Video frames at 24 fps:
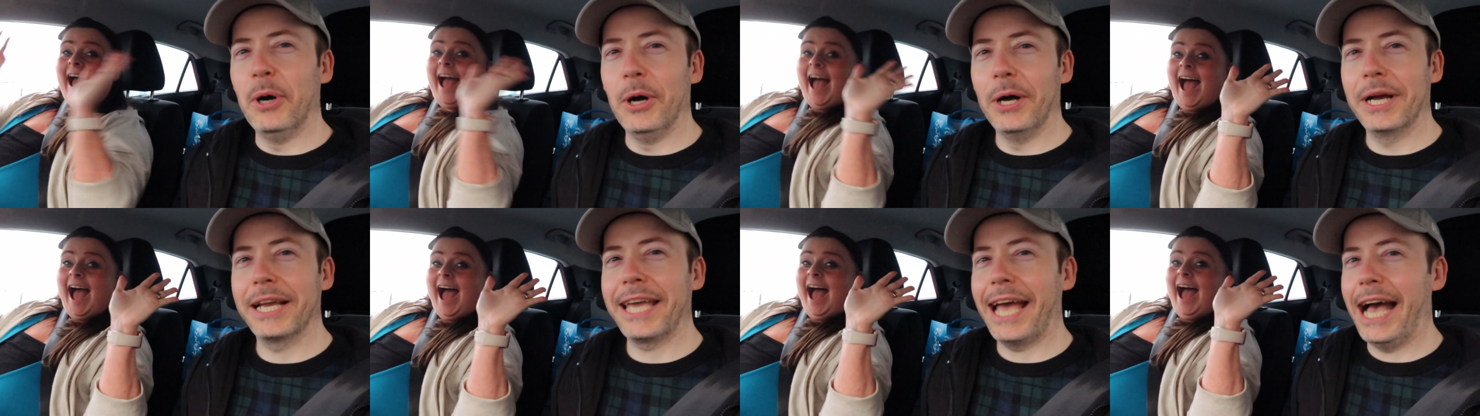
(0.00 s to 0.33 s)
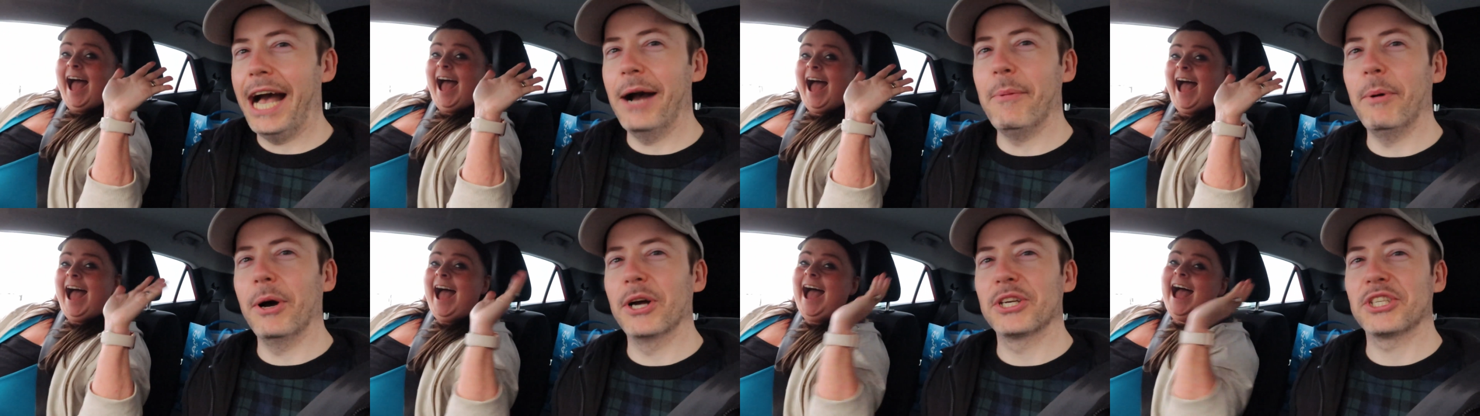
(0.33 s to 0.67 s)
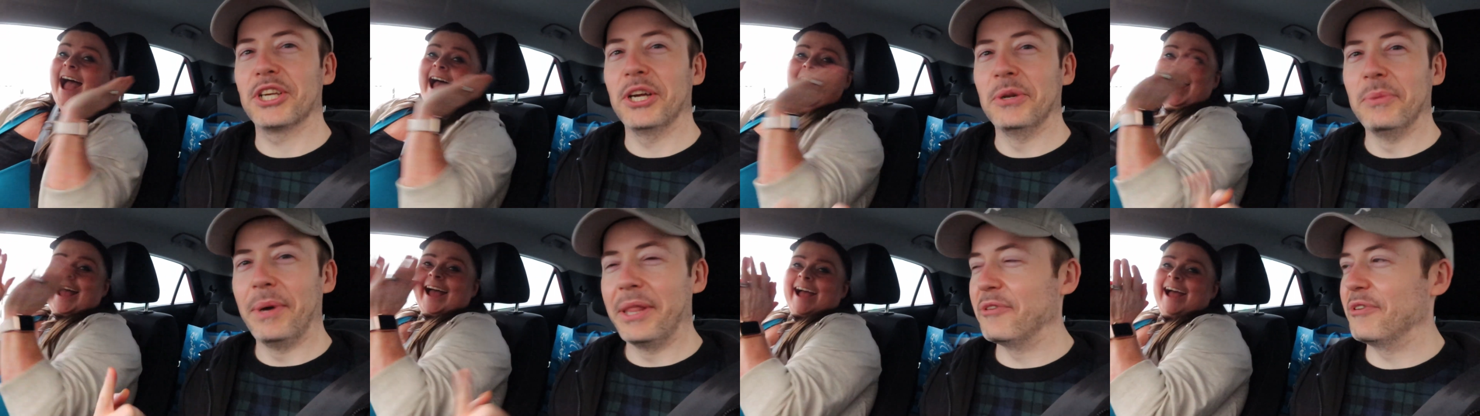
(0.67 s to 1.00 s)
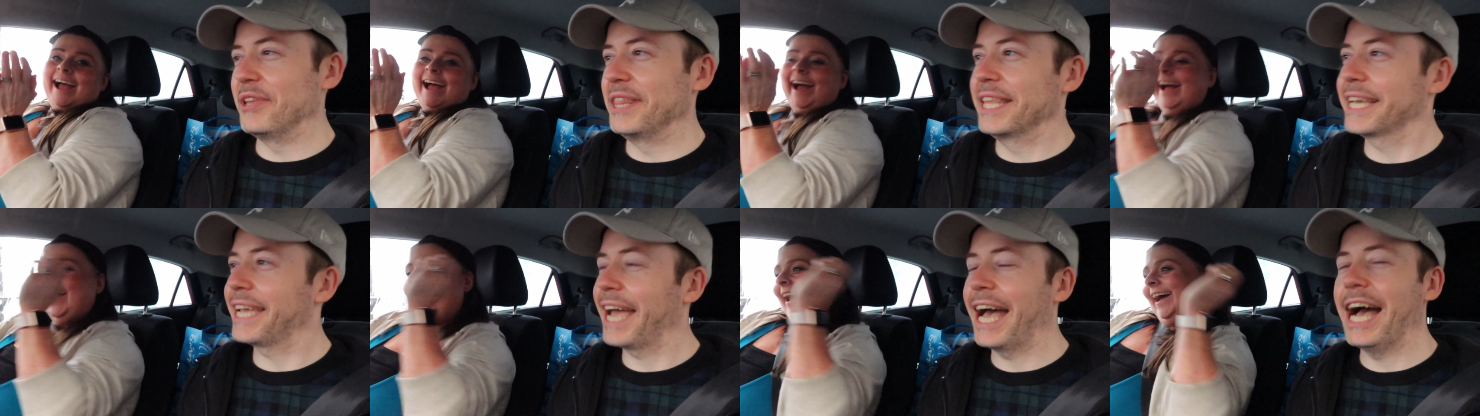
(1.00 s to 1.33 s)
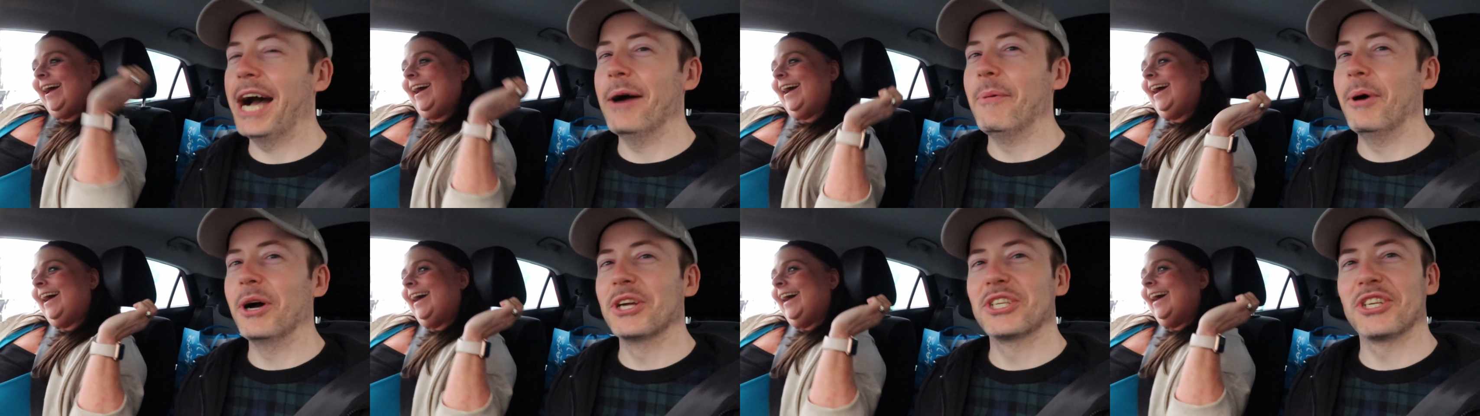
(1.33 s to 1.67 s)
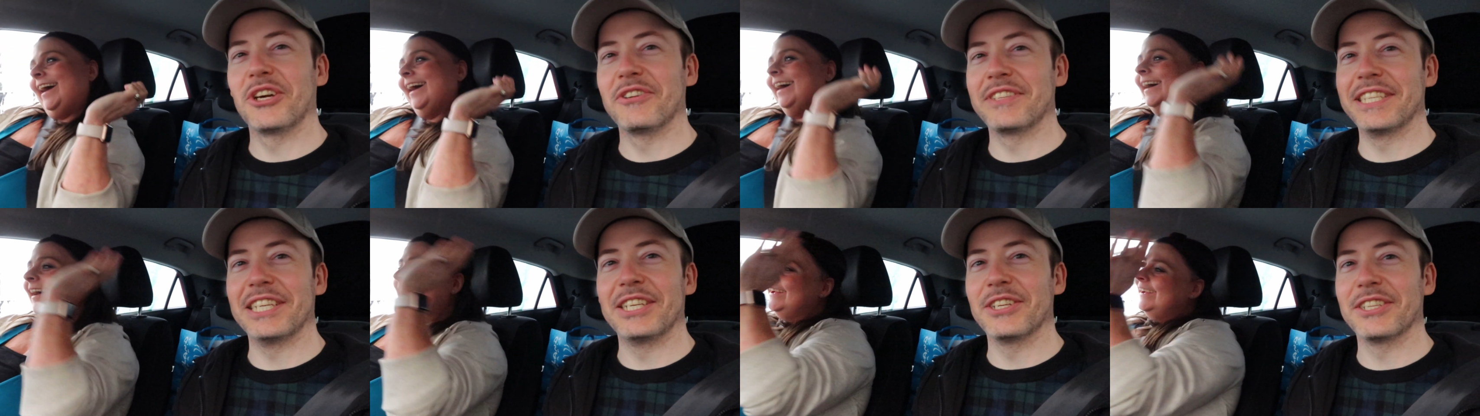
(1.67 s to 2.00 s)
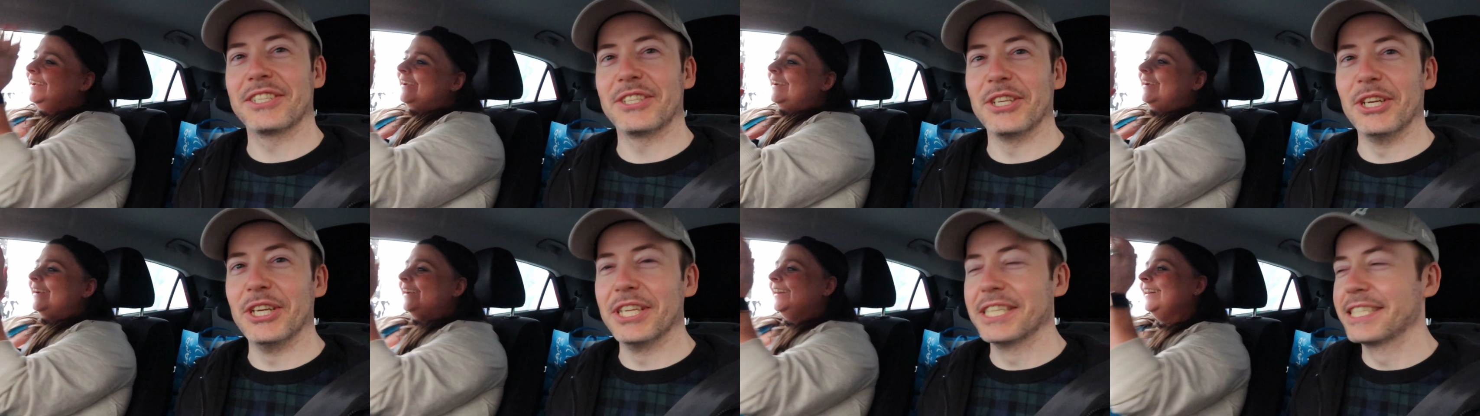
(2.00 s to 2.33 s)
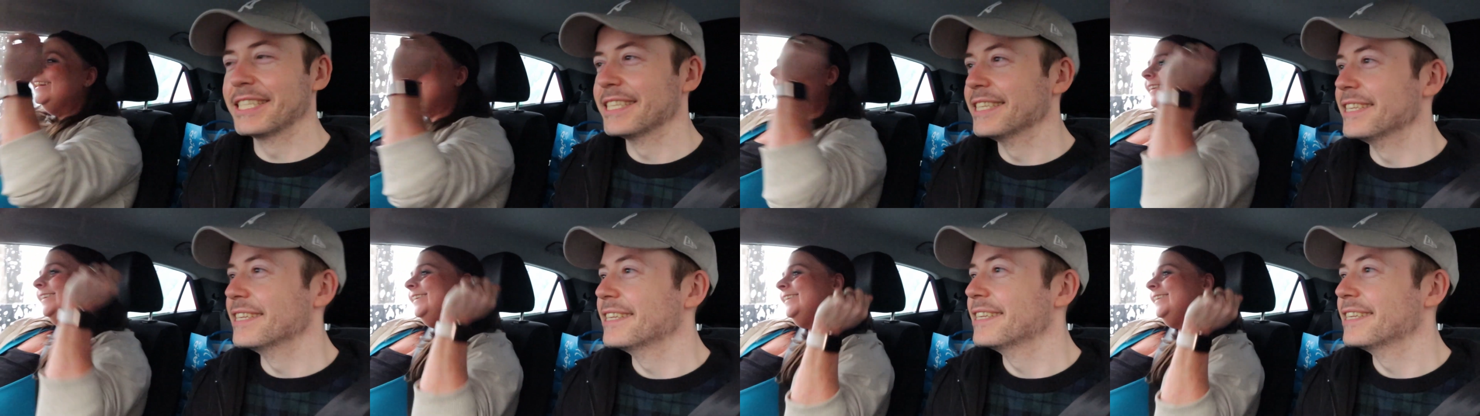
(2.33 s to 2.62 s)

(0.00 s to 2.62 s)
Speaker 1: put car wash on when they're in the car wash, or is it just us?